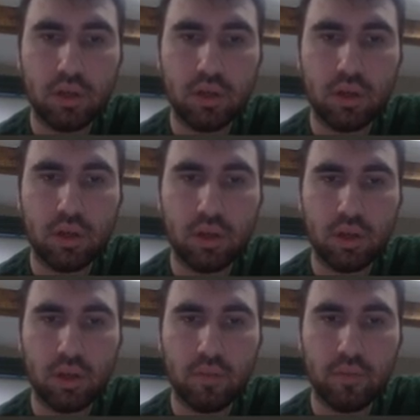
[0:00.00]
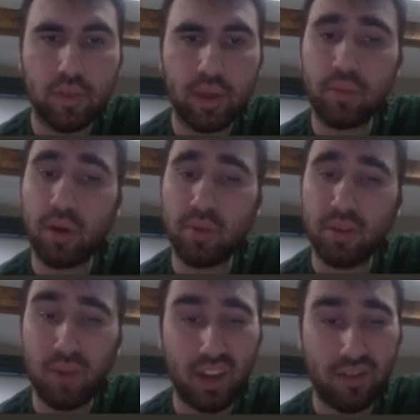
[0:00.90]
And I probably
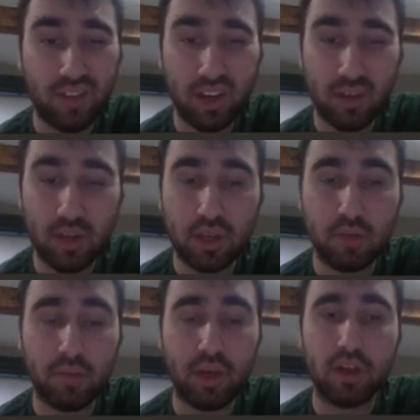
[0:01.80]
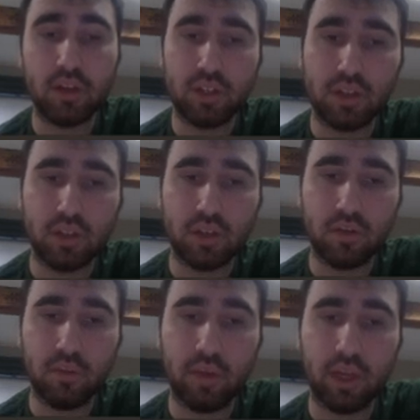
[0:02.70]
might have to end up taking back on
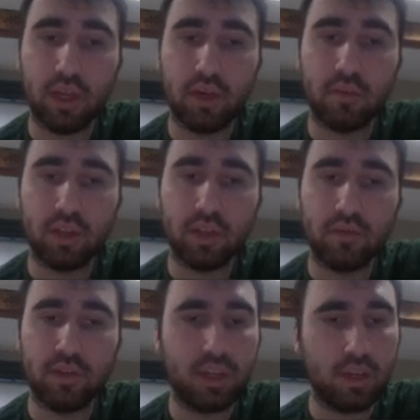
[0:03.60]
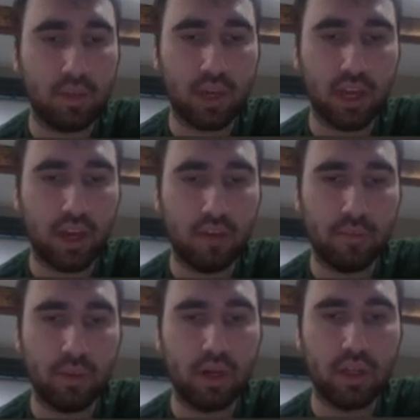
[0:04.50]
g6 with my king, because if I take back
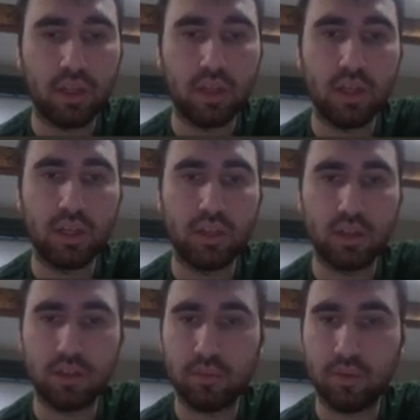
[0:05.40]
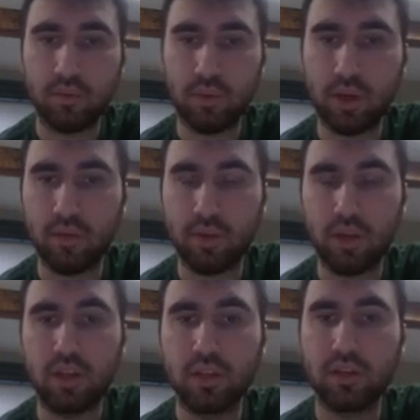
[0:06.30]
f-pawn, then the e6 pawn
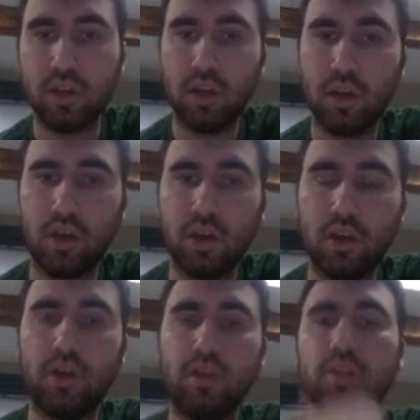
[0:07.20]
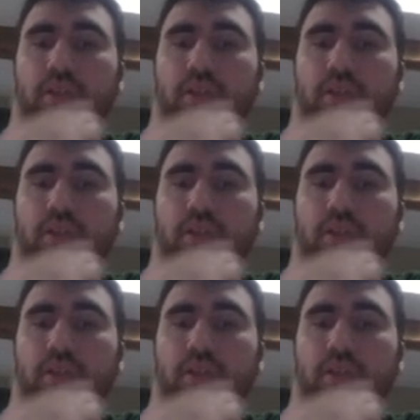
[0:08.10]
falls, and then their